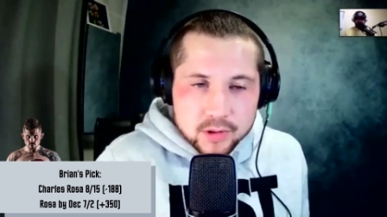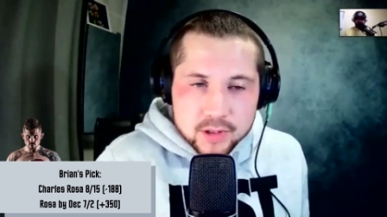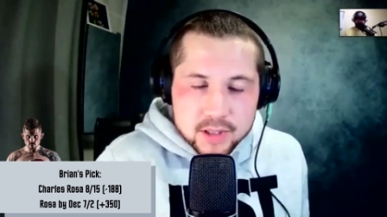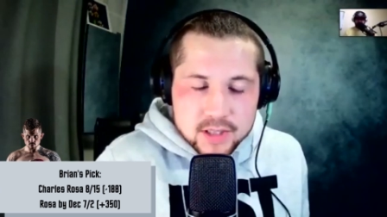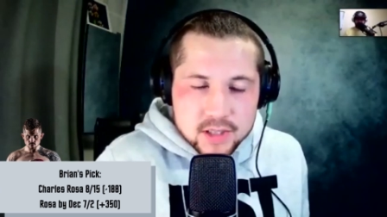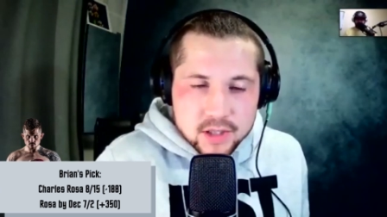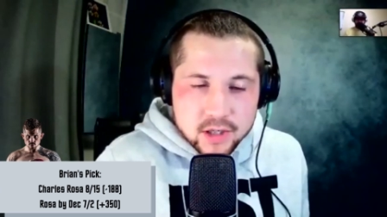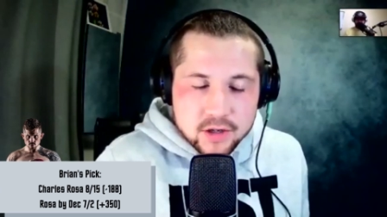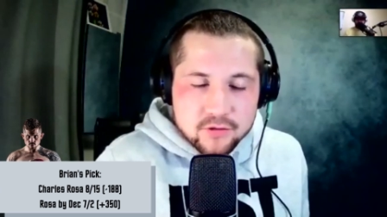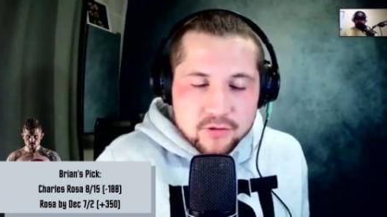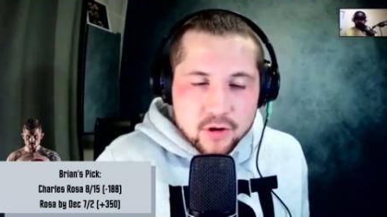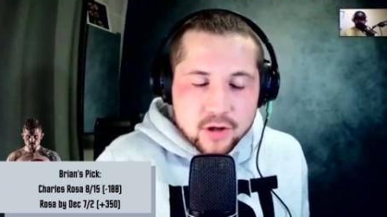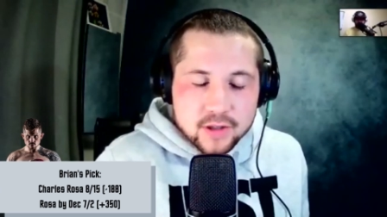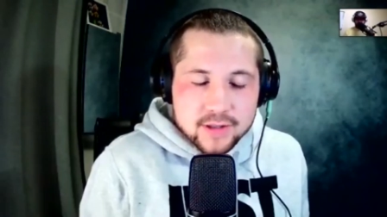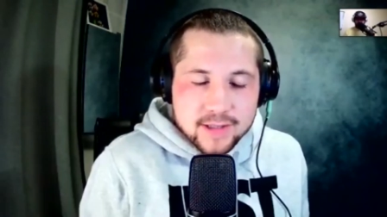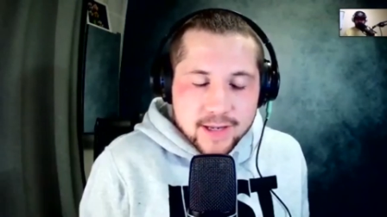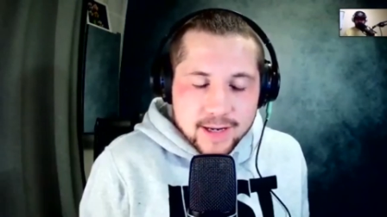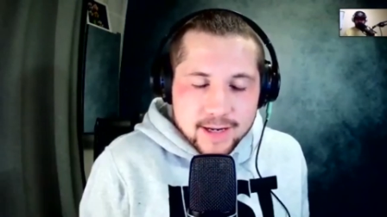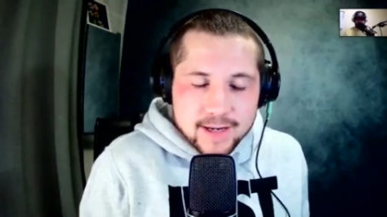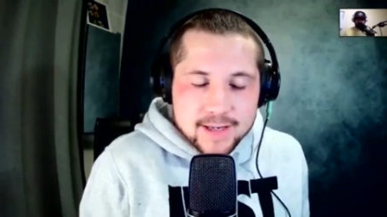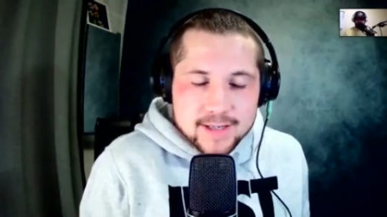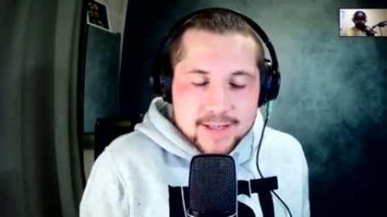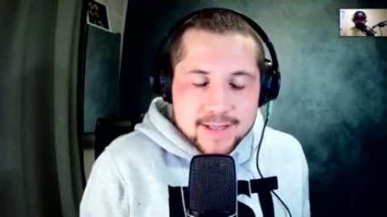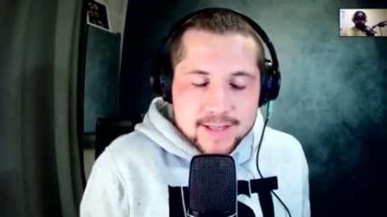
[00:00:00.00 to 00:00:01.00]
This guy fought
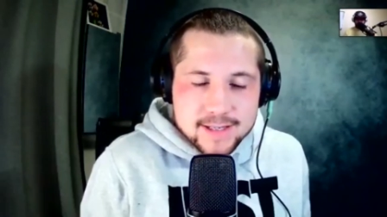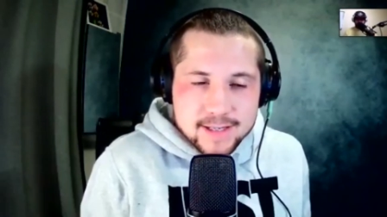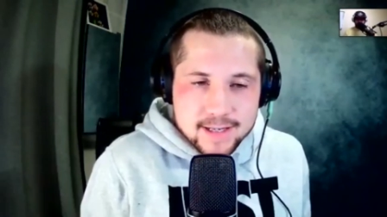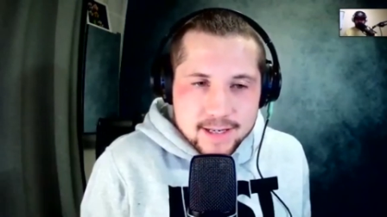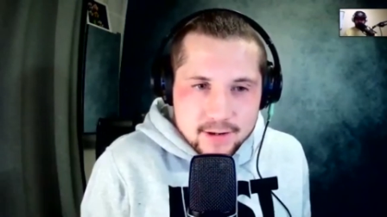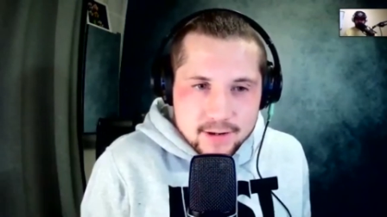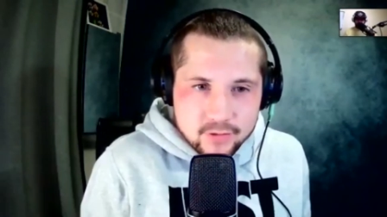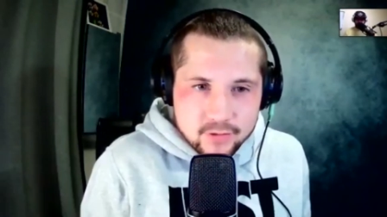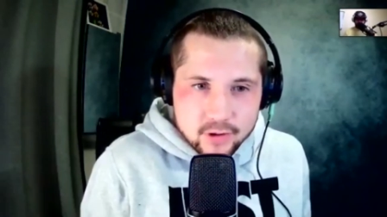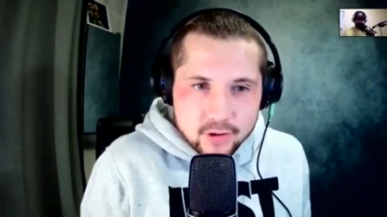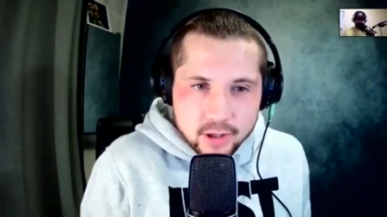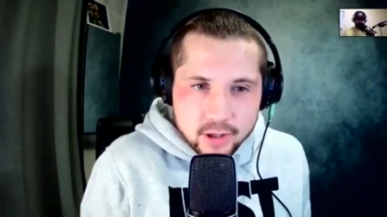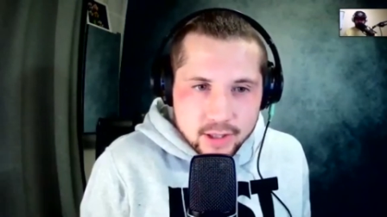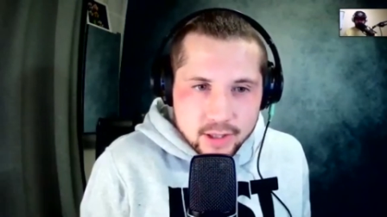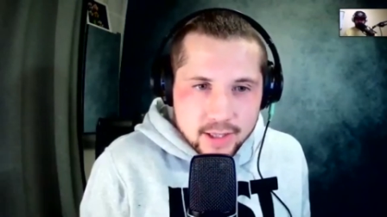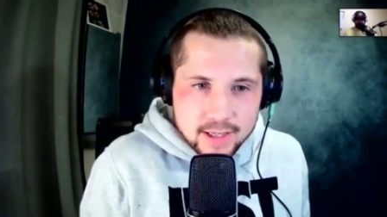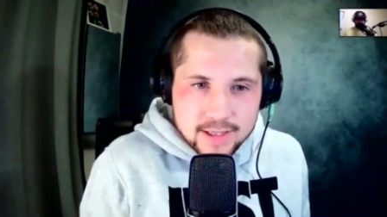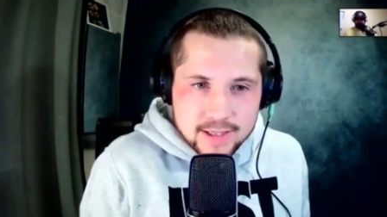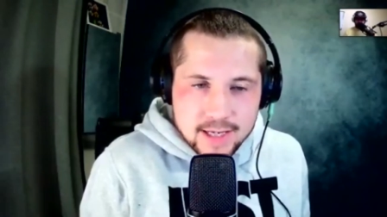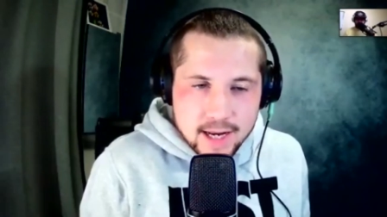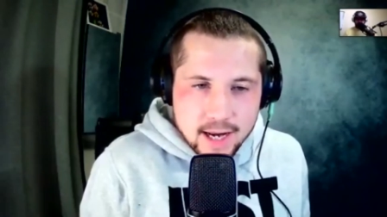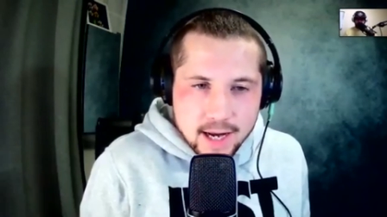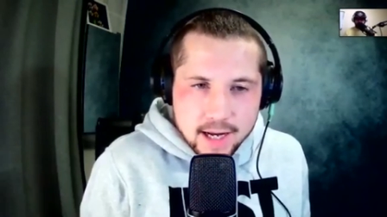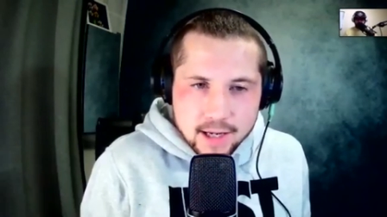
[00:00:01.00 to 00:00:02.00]
Dennis Seaver. I think
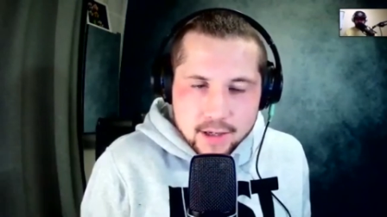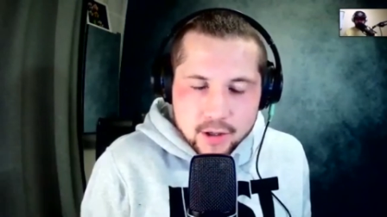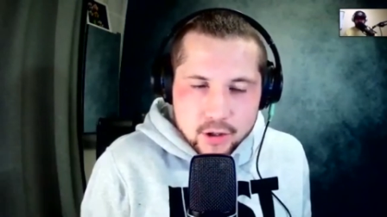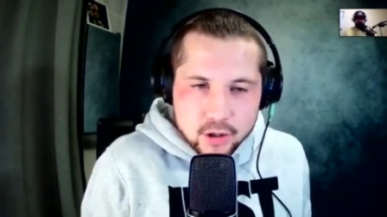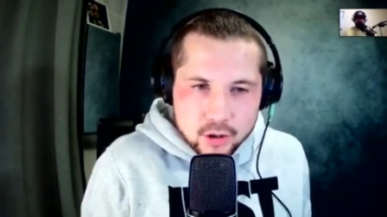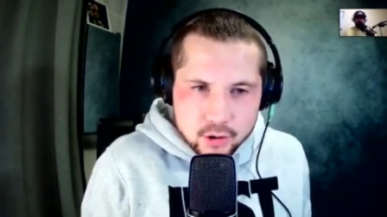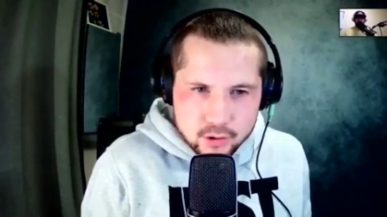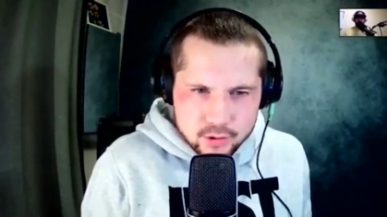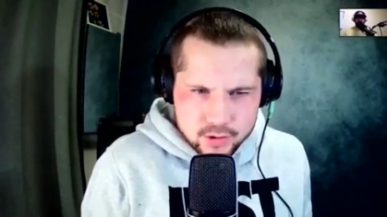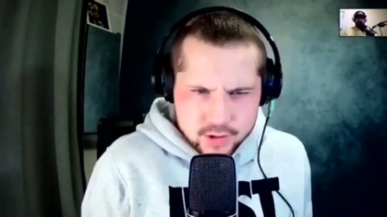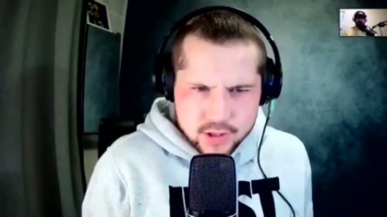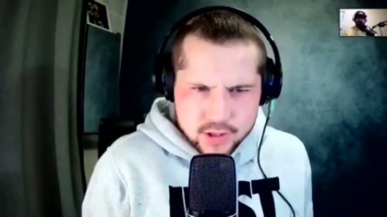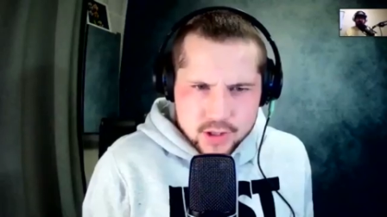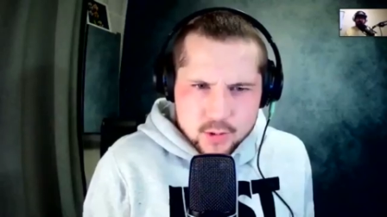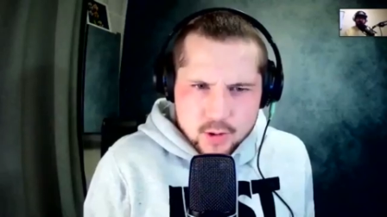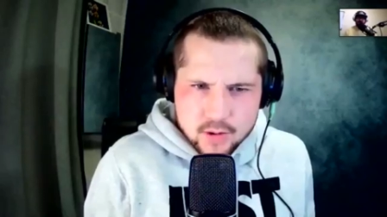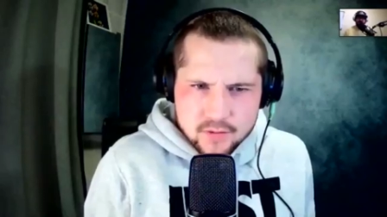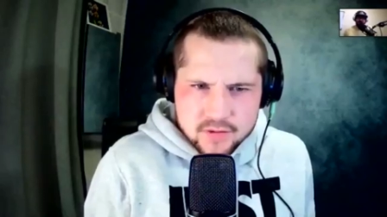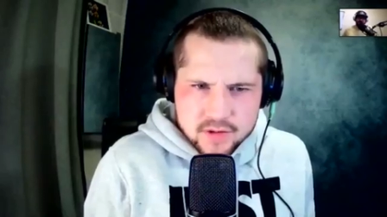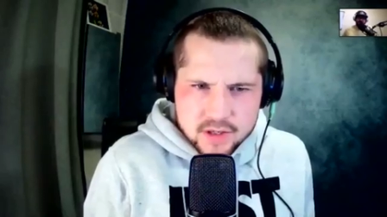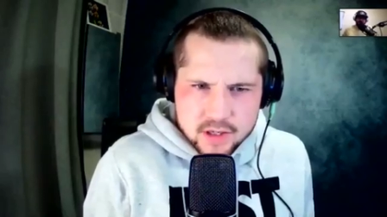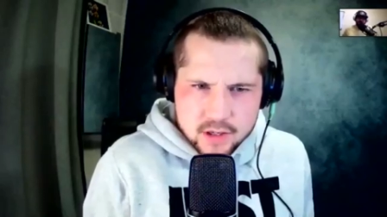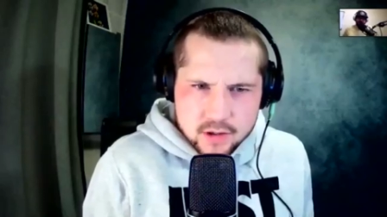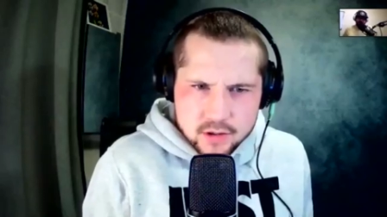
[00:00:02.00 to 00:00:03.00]
he's 8 years in the
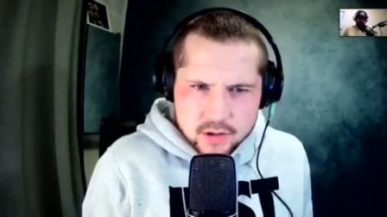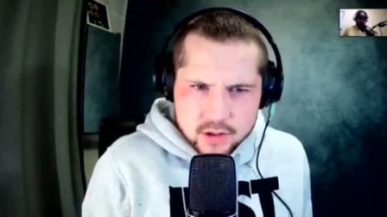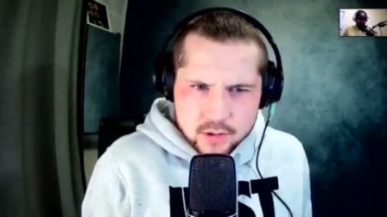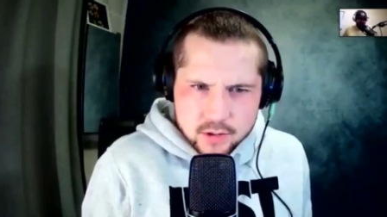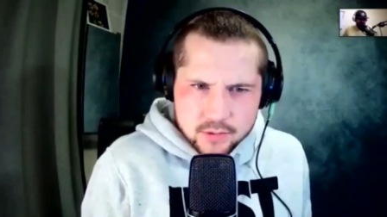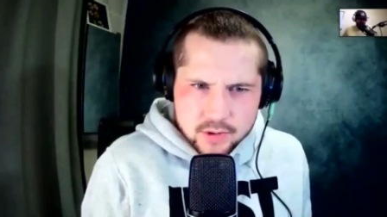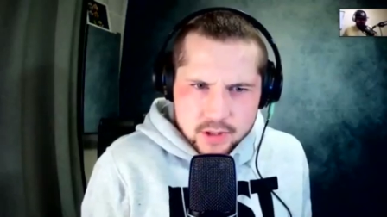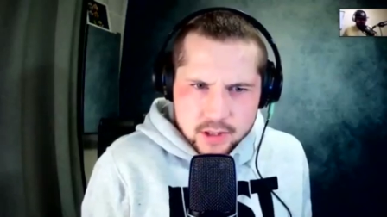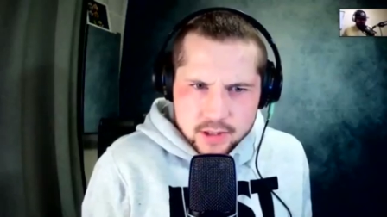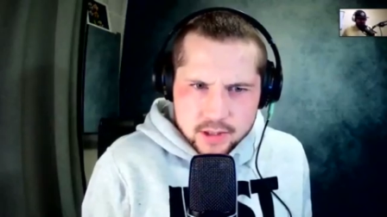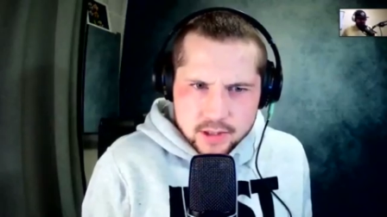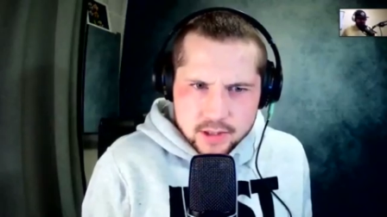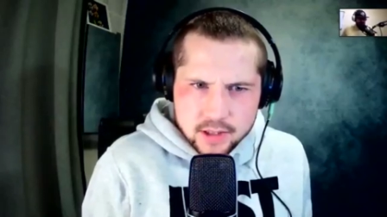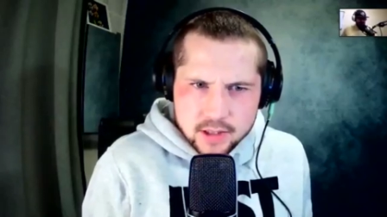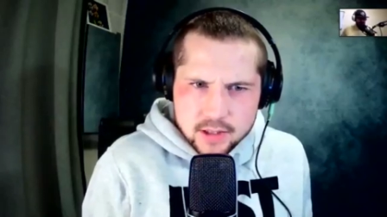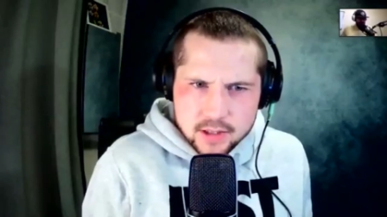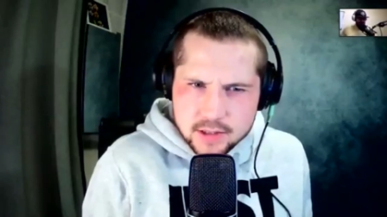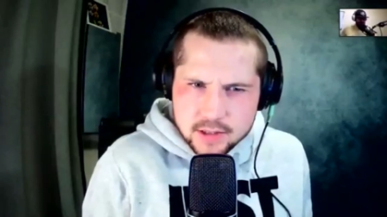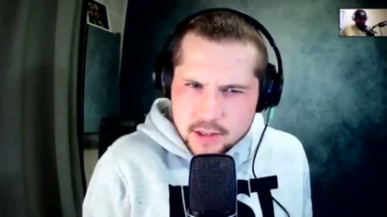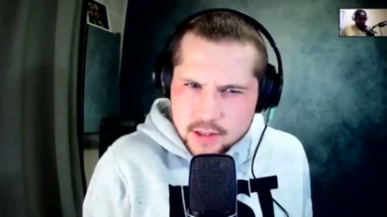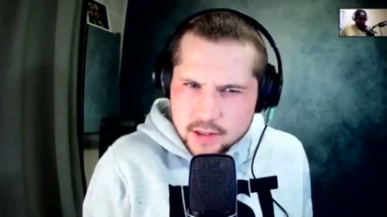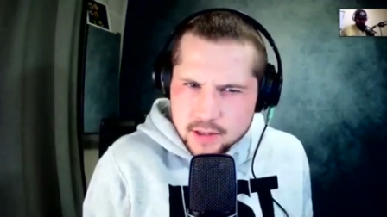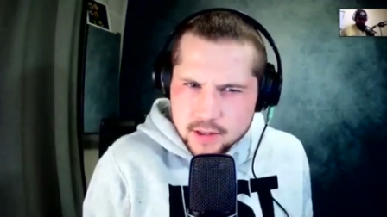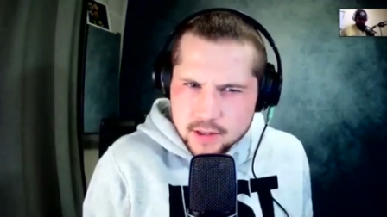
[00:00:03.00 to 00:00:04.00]
UFC or something like that. Is he?